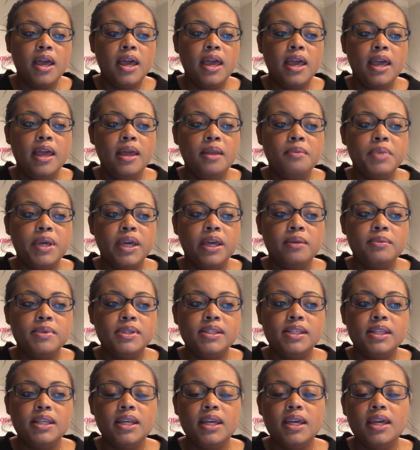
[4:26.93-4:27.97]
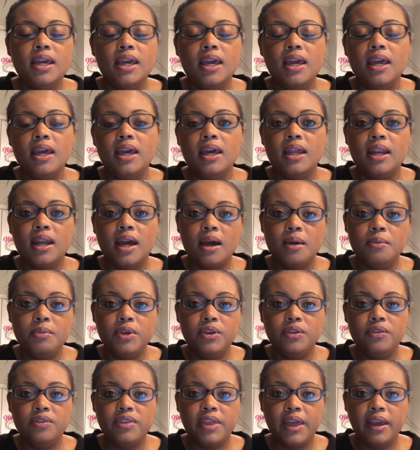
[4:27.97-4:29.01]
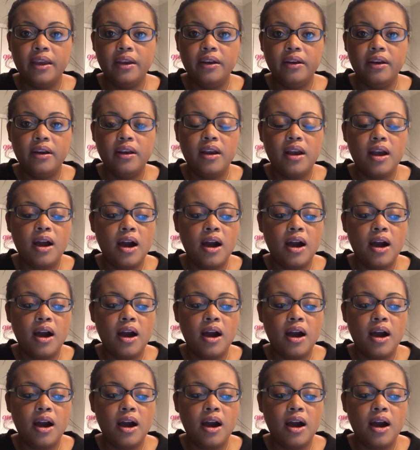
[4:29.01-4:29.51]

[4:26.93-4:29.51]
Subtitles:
in Panama City, and I moved there.